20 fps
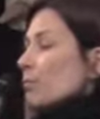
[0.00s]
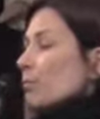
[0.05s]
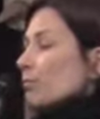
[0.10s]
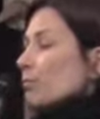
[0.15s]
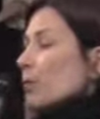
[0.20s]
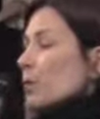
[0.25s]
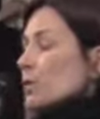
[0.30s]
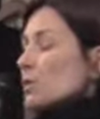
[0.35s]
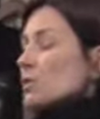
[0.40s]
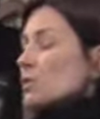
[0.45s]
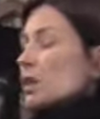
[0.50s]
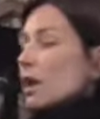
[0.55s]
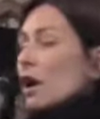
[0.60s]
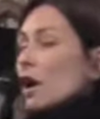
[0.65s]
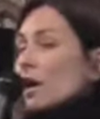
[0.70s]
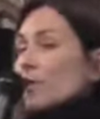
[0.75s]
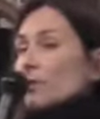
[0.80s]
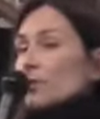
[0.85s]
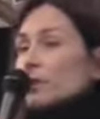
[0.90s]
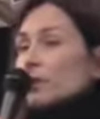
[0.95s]
Most
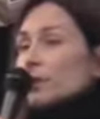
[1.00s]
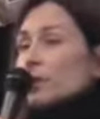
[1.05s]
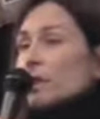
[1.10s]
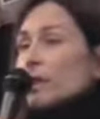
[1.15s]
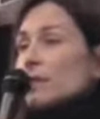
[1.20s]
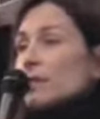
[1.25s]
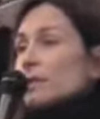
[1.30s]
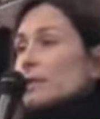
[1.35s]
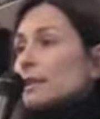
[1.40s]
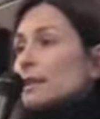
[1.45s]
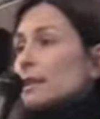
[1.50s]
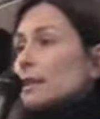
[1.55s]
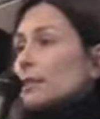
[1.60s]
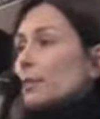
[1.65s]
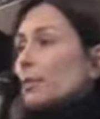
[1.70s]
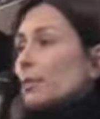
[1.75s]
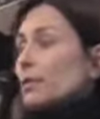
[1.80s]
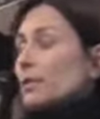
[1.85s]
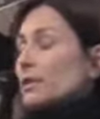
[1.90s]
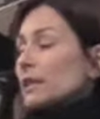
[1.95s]
often I
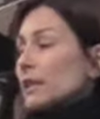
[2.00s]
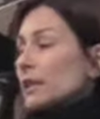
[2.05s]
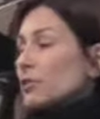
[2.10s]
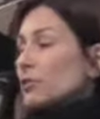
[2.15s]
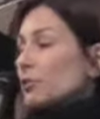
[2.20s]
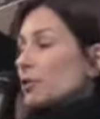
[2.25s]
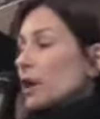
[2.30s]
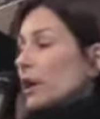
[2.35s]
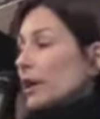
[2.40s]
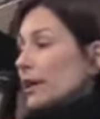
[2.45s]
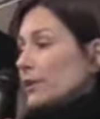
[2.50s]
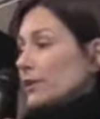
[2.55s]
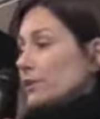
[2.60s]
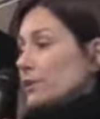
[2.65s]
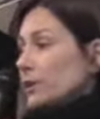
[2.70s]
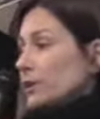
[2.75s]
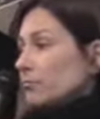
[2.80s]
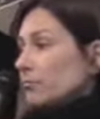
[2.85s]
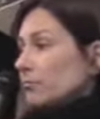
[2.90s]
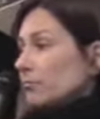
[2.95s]
see potential
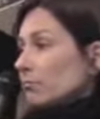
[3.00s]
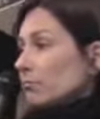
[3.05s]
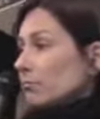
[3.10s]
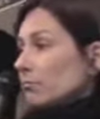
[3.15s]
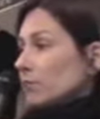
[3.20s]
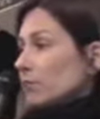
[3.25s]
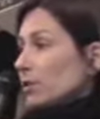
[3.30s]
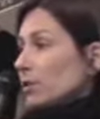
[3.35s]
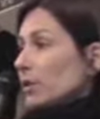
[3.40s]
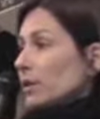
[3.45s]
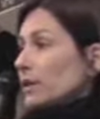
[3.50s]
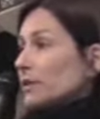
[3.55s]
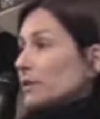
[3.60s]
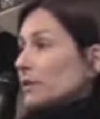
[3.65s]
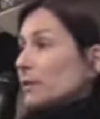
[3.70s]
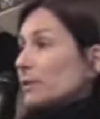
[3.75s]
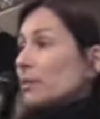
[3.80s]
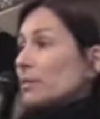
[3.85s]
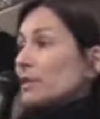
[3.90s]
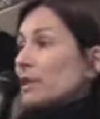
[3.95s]
hydrogen, or I
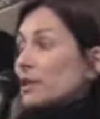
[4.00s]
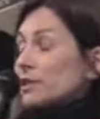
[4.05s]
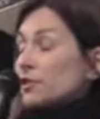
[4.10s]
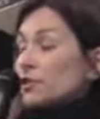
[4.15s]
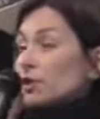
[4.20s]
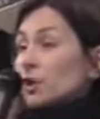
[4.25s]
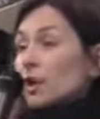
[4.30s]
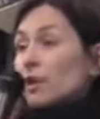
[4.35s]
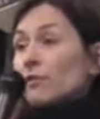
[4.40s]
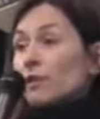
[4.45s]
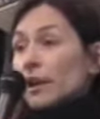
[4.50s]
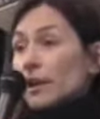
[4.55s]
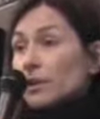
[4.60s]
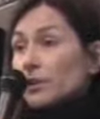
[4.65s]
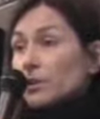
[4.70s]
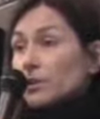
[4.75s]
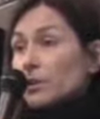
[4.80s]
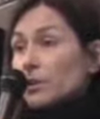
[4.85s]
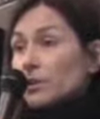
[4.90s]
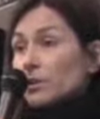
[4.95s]
see potential of
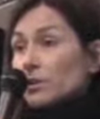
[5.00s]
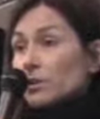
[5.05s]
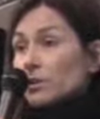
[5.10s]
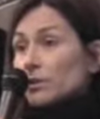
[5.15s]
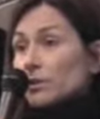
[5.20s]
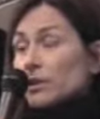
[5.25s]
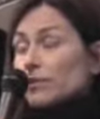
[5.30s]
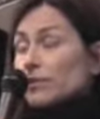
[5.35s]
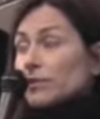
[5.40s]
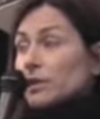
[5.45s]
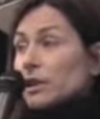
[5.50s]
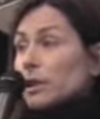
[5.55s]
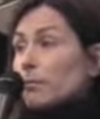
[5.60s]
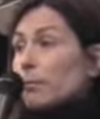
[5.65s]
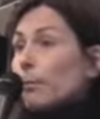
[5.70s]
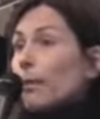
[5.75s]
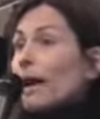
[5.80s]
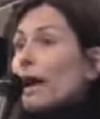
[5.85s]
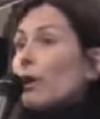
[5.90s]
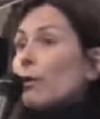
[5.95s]
hydrogen, or I've
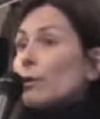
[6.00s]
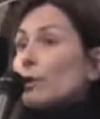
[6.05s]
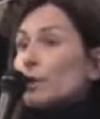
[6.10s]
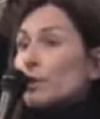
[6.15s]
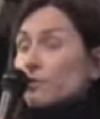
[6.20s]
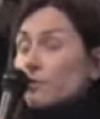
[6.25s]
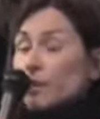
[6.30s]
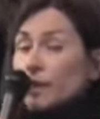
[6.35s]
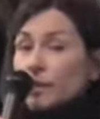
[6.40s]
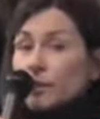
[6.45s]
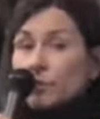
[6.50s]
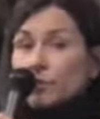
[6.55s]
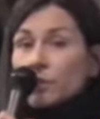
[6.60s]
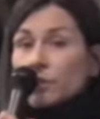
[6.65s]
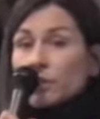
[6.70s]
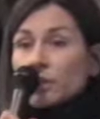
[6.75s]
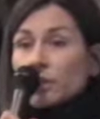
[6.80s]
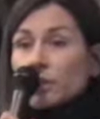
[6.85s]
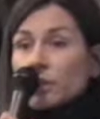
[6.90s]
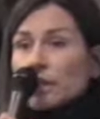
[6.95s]
seen power of
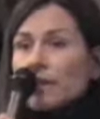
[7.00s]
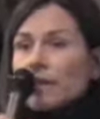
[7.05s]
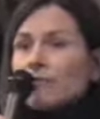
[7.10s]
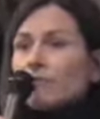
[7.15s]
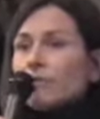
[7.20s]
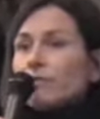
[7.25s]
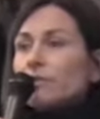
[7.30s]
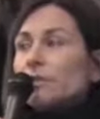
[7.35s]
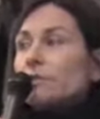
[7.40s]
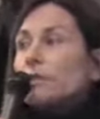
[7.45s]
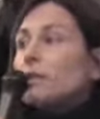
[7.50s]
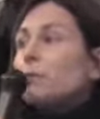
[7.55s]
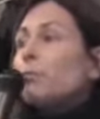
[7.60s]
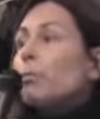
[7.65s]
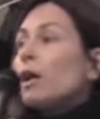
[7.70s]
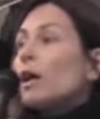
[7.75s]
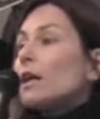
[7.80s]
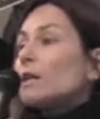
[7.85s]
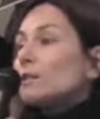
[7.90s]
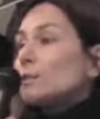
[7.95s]
hydrogen, and I've even seen
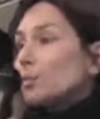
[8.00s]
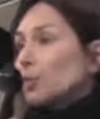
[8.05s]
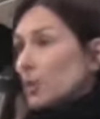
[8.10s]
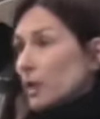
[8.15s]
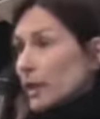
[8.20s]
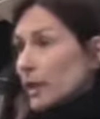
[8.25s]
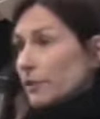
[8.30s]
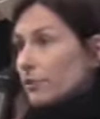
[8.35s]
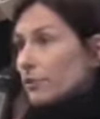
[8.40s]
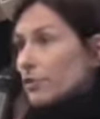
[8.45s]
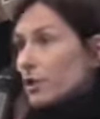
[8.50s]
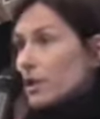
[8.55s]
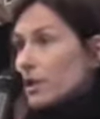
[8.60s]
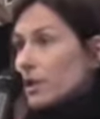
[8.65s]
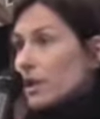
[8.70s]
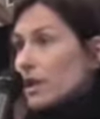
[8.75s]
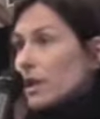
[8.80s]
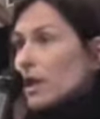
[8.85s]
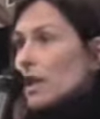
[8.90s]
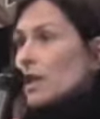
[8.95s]
possible
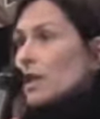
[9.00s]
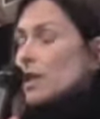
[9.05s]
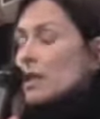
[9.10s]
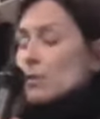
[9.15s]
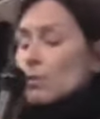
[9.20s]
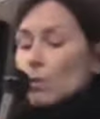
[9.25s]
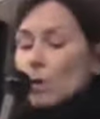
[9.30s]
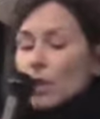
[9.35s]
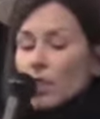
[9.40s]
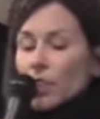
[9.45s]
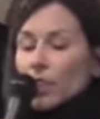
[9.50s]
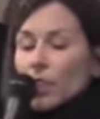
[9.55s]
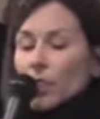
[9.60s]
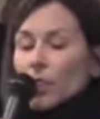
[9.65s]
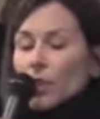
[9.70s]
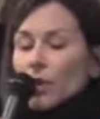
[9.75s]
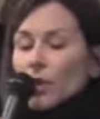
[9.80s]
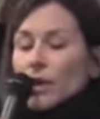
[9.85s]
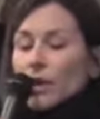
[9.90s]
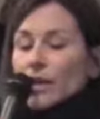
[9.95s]
hydrogen. And what,
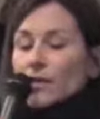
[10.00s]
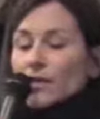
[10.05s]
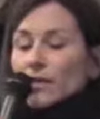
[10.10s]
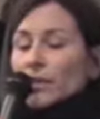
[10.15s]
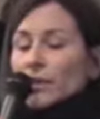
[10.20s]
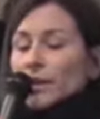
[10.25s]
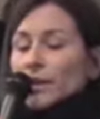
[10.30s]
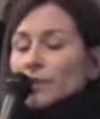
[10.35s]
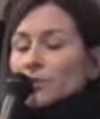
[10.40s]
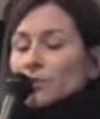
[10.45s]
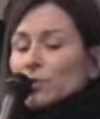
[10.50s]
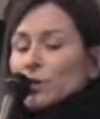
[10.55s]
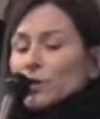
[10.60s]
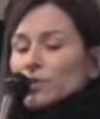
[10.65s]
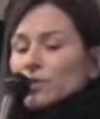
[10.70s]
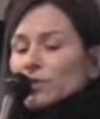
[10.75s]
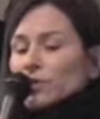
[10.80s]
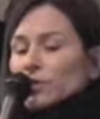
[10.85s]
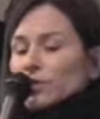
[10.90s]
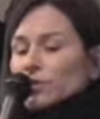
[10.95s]
okay, and then the next
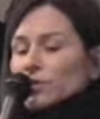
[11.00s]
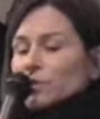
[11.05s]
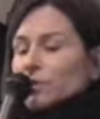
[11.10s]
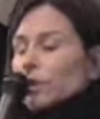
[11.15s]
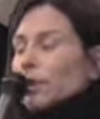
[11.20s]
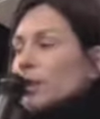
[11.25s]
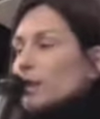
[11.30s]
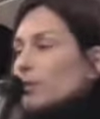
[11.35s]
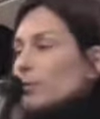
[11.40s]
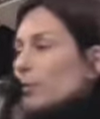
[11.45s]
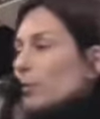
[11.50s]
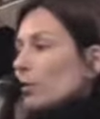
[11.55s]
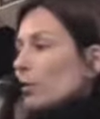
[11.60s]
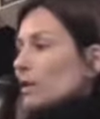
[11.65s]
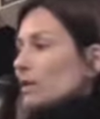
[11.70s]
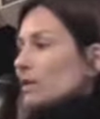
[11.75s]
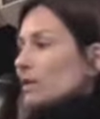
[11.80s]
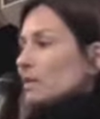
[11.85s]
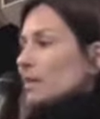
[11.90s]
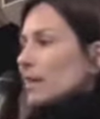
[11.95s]
question is, great, but
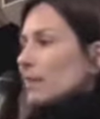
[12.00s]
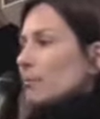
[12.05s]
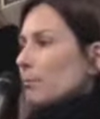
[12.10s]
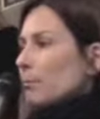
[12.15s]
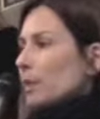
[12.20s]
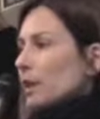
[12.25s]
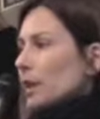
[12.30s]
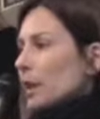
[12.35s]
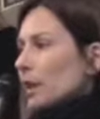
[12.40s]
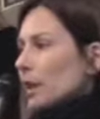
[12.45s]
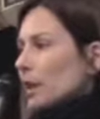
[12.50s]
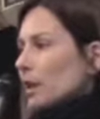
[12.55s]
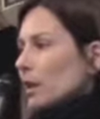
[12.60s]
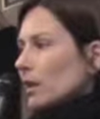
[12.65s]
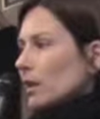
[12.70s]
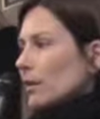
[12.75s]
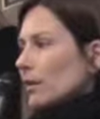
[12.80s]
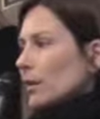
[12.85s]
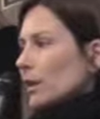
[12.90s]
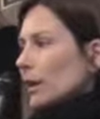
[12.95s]
what does that mean?
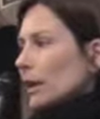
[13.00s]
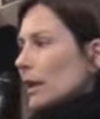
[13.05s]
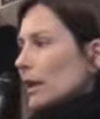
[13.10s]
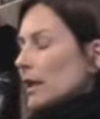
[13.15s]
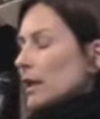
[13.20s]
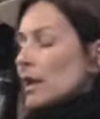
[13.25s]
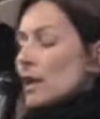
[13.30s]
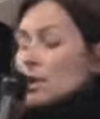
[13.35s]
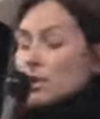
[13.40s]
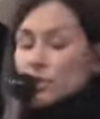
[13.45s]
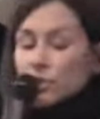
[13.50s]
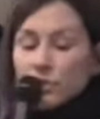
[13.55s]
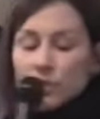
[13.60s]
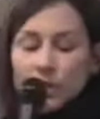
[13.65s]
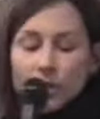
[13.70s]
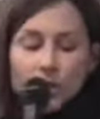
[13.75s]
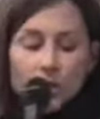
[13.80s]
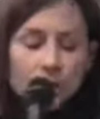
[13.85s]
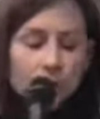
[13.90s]
Okay, so,